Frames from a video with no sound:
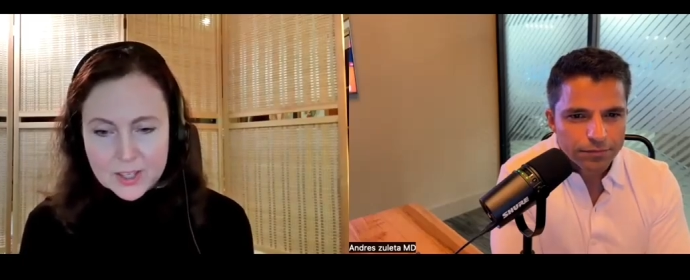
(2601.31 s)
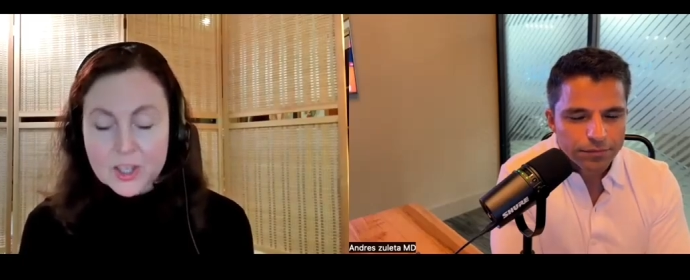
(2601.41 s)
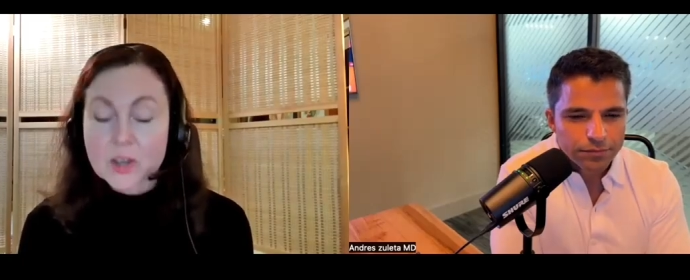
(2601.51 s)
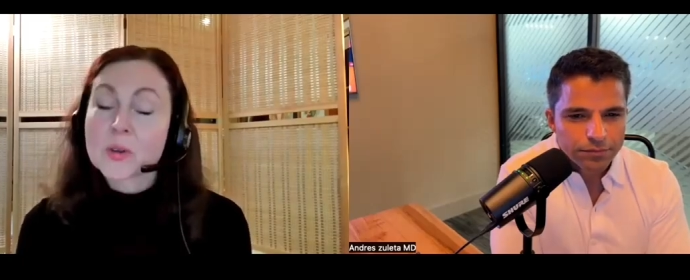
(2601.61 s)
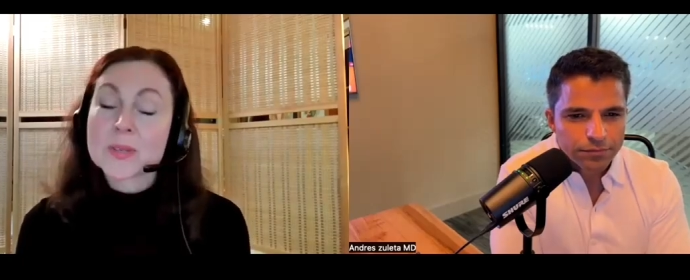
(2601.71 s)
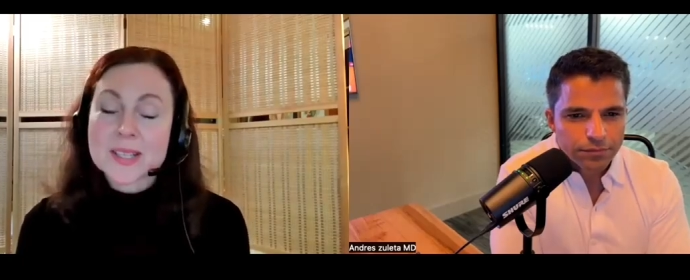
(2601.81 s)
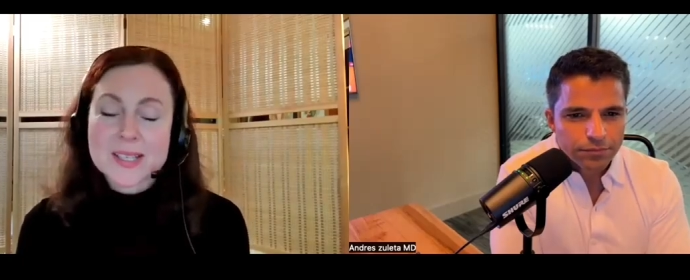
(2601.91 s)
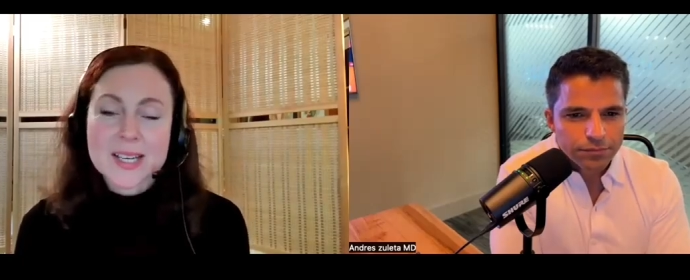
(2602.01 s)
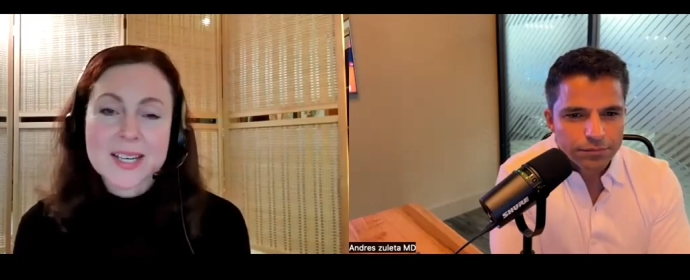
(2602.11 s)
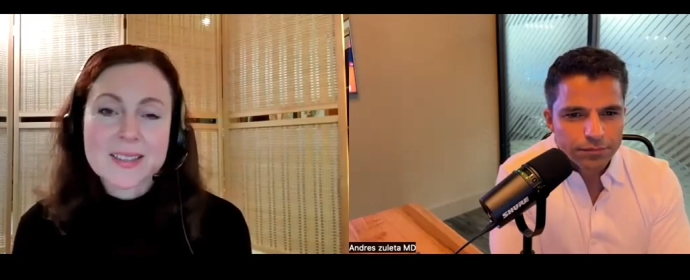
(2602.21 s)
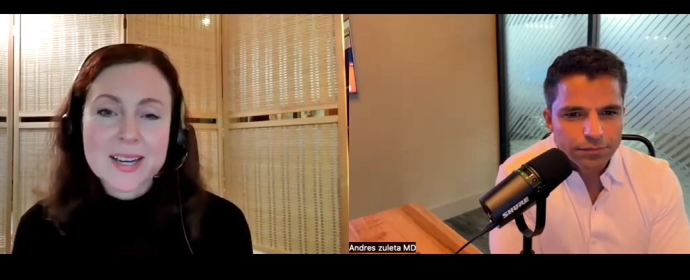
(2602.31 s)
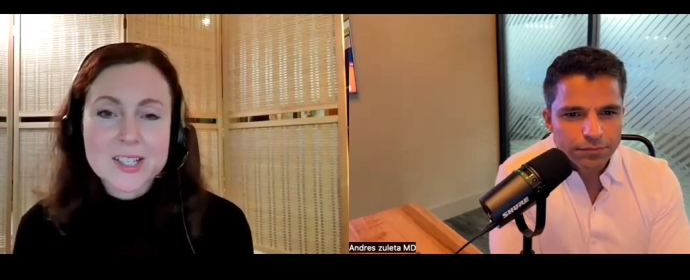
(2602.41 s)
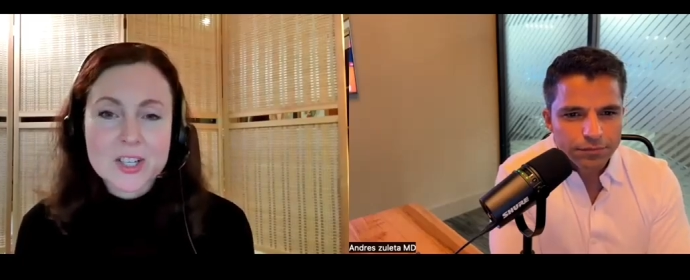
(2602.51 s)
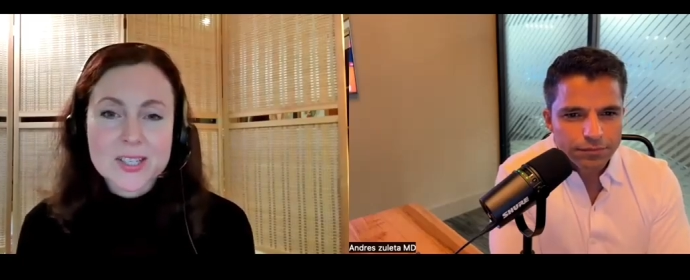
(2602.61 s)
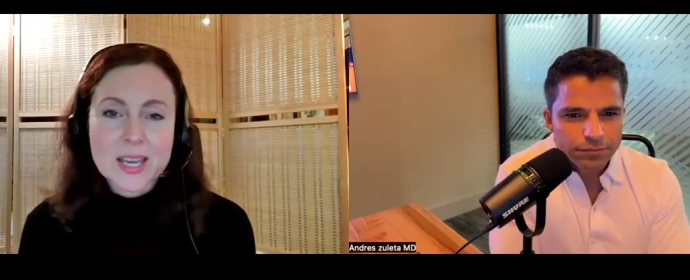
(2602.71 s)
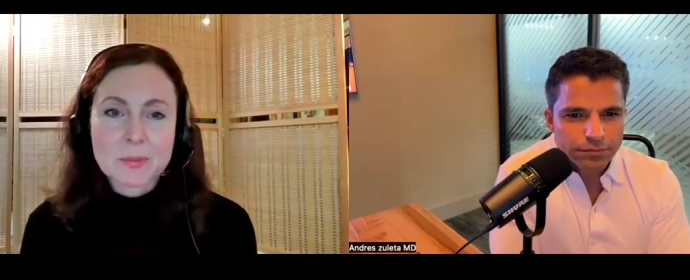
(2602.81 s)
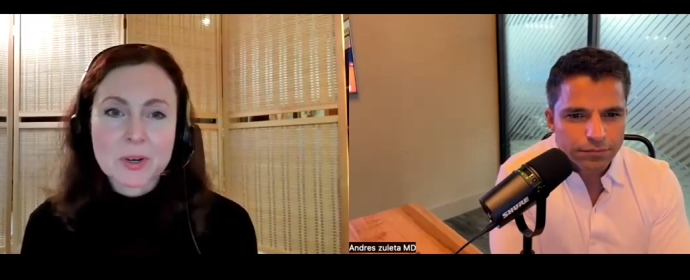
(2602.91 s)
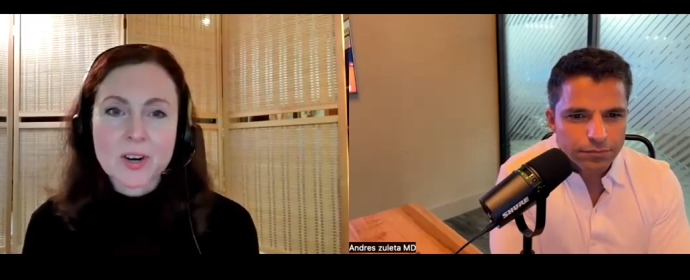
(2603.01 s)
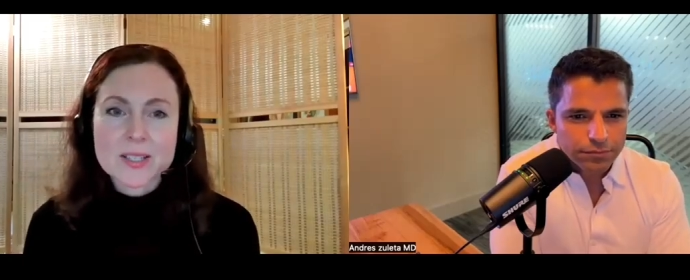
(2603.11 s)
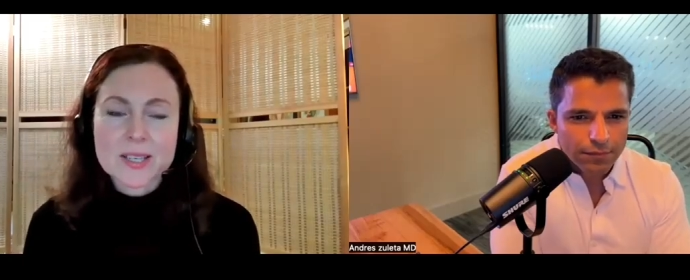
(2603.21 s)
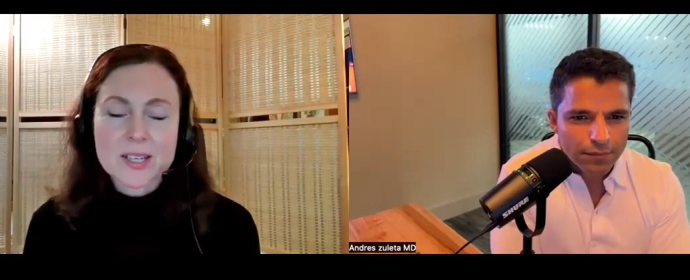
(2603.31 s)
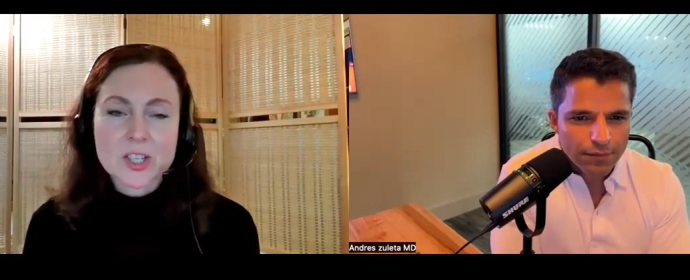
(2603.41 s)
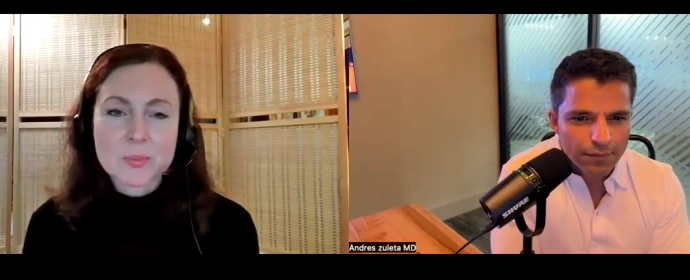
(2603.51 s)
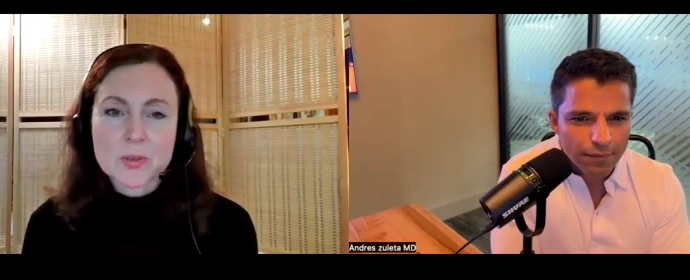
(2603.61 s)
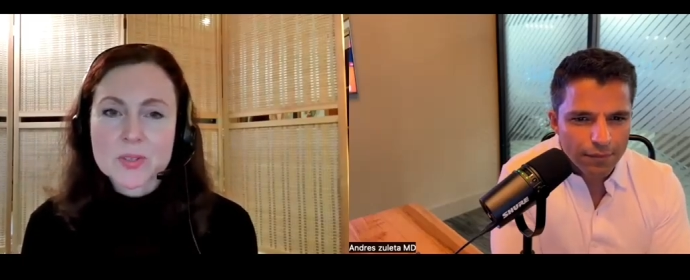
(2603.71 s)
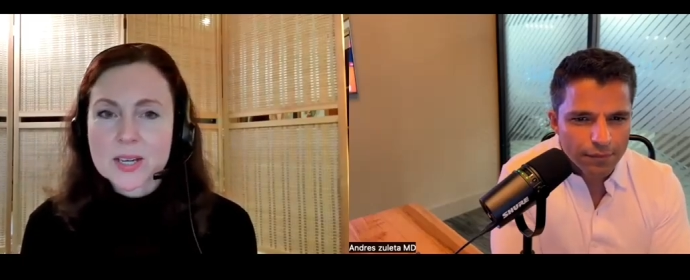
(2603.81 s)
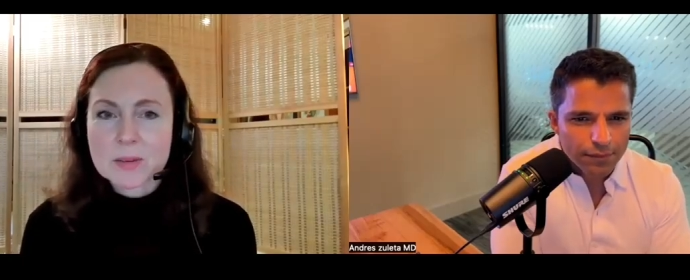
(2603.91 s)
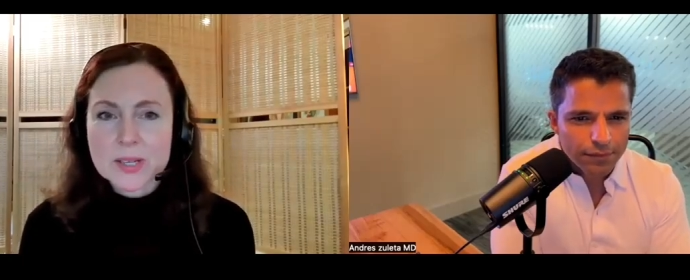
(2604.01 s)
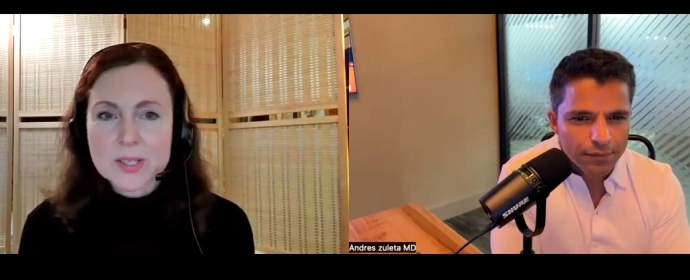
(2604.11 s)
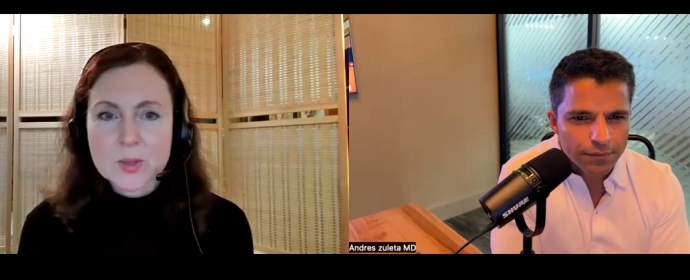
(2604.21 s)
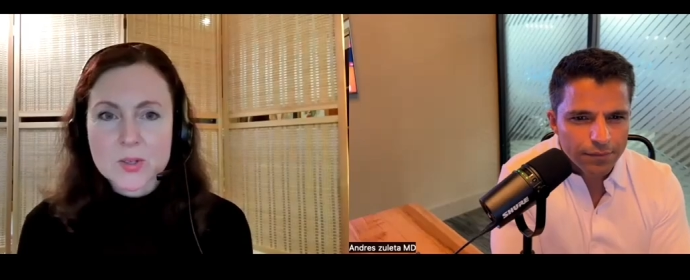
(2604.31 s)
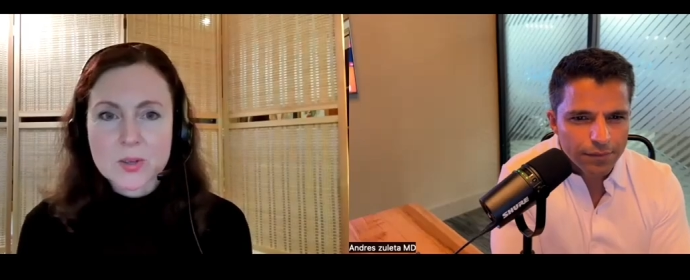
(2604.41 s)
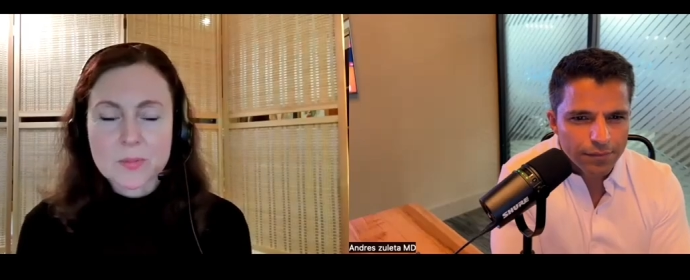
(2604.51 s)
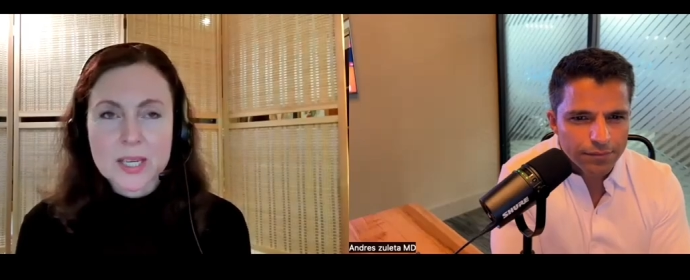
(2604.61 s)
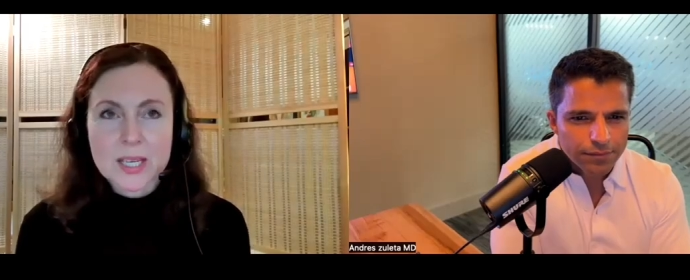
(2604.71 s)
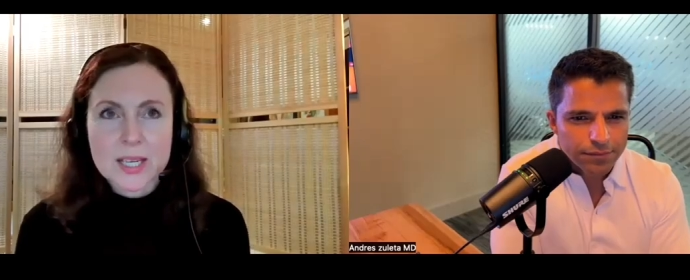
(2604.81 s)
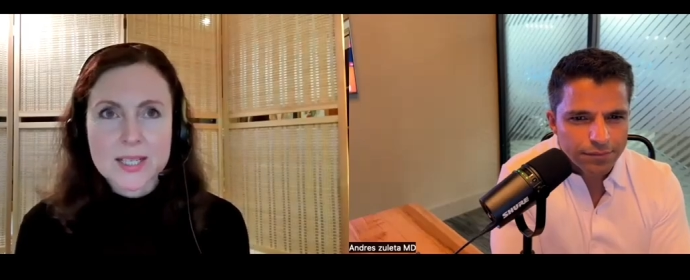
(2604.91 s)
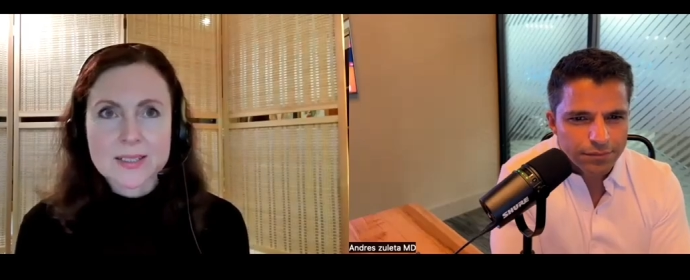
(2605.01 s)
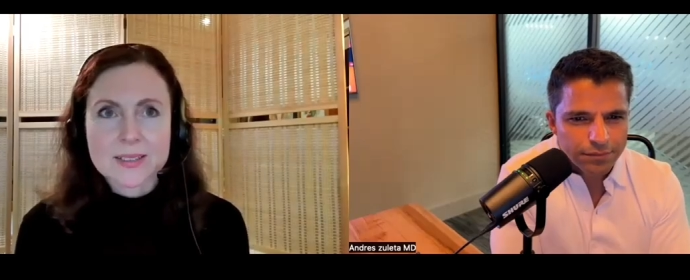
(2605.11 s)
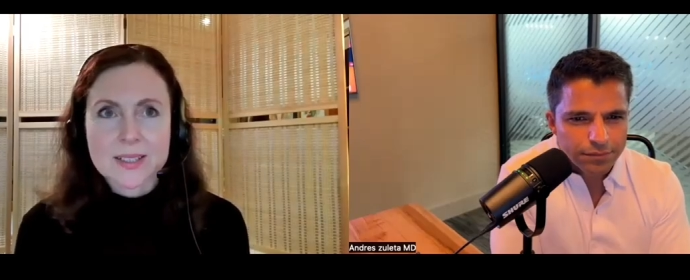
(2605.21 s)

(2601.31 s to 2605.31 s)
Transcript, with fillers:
Speaker 1: you know there was a study that I just came across and I just posted on my social media,